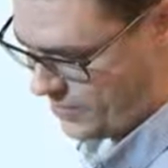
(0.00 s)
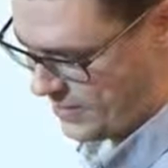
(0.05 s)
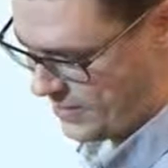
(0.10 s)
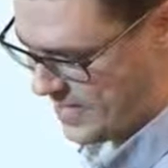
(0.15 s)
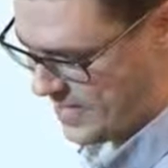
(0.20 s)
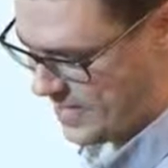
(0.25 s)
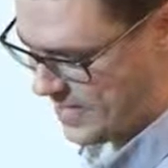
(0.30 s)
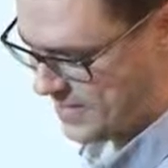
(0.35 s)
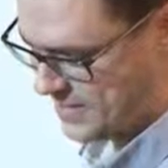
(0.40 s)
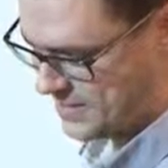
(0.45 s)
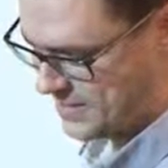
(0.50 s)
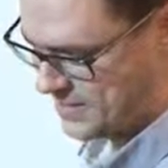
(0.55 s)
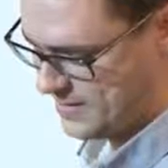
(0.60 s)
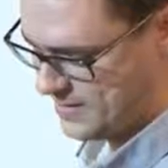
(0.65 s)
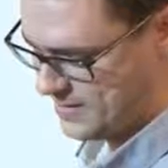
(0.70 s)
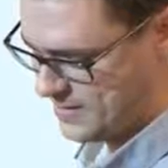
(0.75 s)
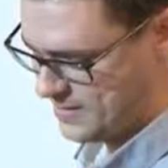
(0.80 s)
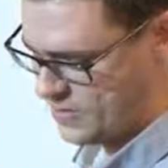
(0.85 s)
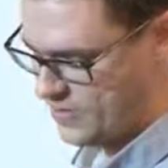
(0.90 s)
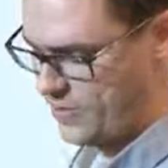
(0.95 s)
So
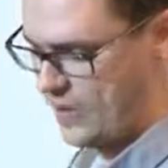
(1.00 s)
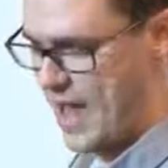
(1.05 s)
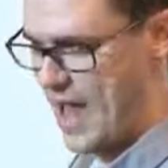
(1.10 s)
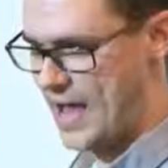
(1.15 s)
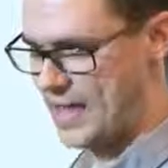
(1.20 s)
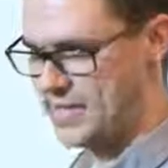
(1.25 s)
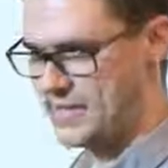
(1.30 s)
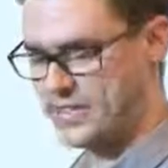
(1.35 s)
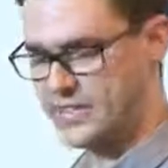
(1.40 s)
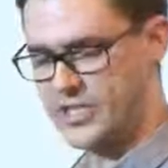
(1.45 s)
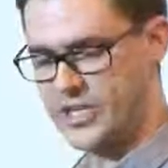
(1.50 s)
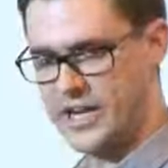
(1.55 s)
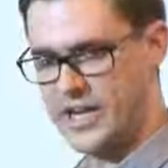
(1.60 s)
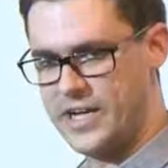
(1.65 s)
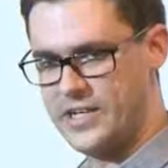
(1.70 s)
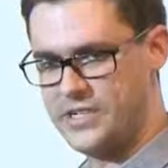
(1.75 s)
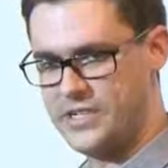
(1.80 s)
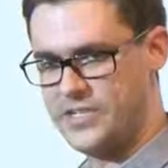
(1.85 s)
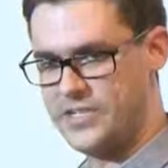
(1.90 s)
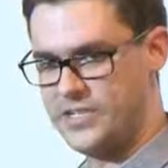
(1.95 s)
Git tracks
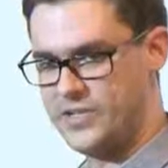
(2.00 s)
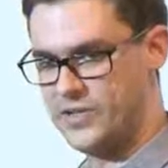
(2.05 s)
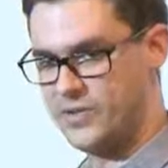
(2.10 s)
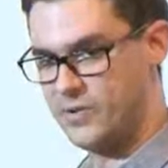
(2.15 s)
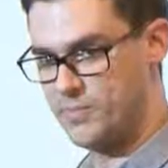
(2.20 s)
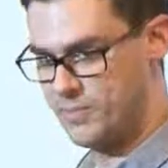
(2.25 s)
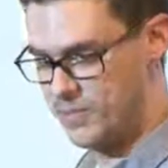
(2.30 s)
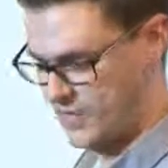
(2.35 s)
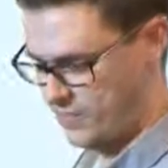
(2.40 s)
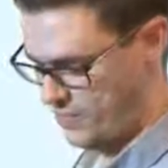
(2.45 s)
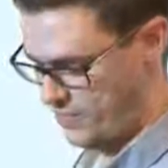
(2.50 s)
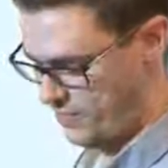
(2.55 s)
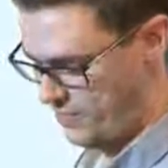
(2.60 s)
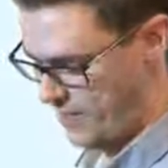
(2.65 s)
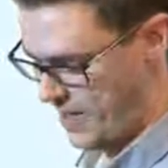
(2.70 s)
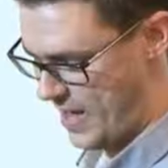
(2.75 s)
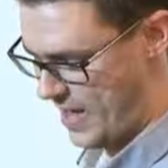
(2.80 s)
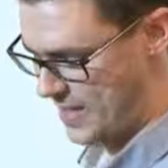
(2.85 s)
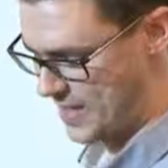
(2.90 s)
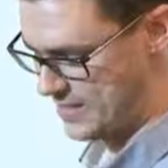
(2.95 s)
changes to
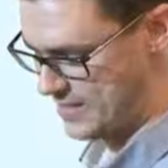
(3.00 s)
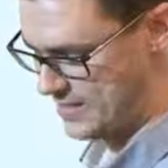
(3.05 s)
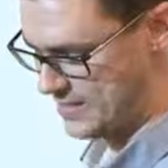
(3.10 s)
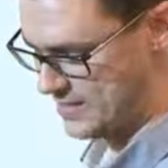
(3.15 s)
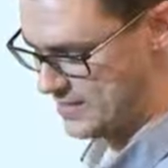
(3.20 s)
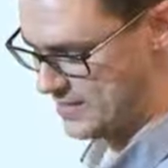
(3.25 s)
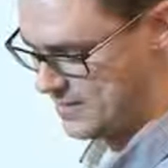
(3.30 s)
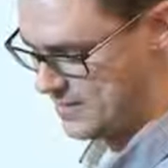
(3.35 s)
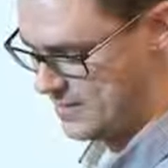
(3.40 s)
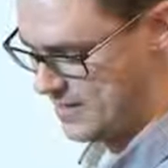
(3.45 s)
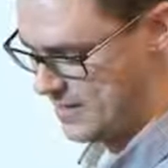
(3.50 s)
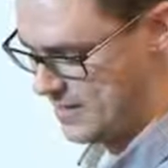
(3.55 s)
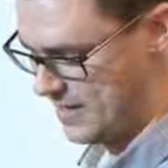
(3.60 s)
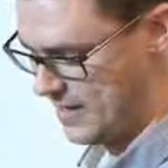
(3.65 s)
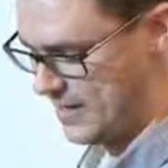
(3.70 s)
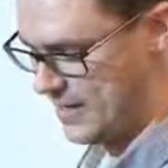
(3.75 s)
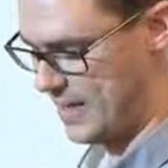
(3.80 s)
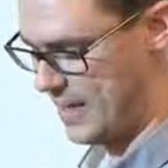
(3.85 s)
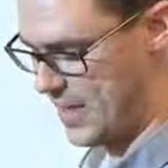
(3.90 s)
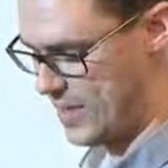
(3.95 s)
computer files,
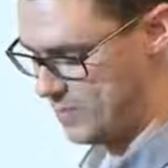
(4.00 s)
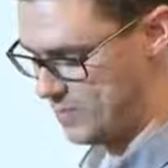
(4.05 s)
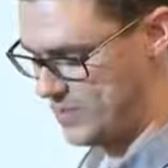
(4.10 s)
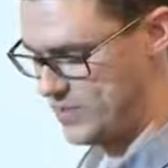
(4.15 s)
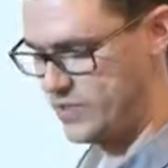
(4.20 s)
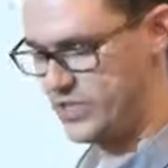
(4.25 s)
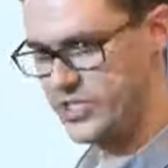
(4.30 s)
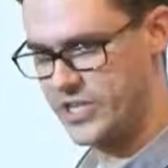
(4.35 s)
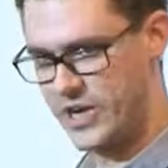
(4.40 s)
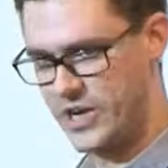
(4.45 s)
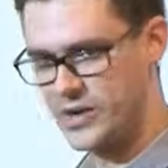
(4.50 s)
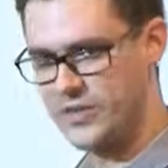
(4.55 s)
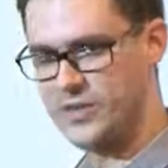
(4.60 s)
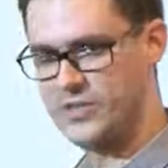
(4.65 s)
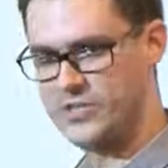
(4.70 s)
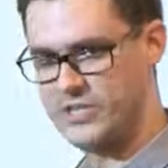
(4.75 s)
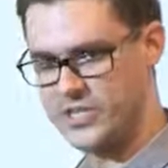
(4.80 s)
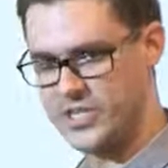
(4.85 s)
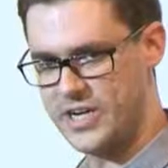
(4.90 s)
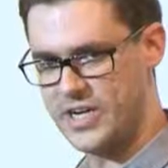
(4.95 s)
and it helps you
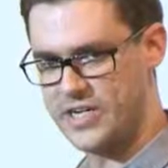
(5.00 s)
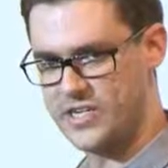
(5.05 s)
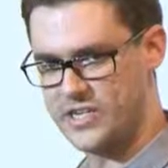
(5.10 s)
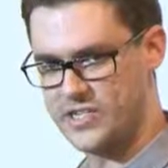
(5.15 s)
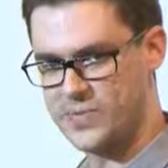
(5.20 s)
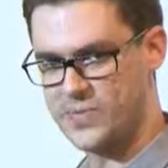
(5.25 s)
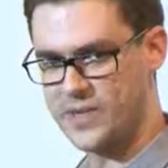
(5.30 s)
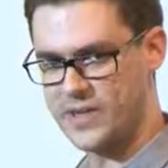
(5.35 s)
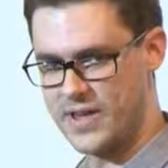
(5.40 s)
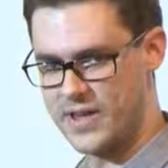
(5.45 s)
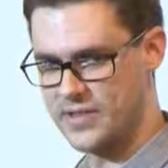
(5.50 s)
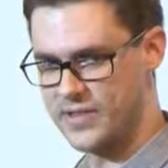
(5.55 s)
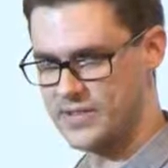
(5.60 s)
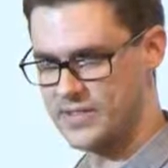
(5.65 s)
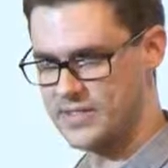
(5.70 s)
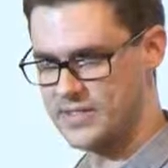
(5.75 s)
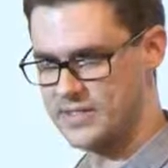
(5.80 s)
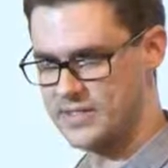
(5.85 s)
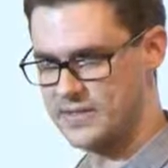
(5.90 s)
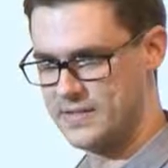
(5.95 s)
share those changes with
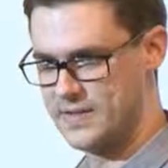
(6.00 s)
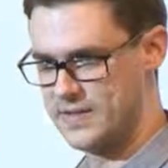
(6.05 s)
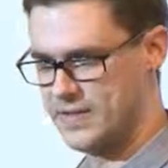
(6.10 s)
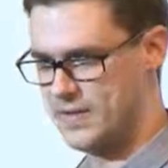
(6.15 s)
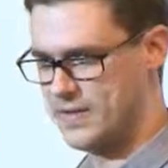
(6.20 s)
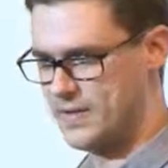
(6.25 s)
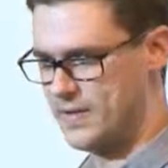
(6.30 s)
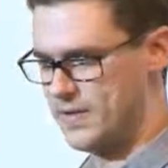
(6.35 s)
others.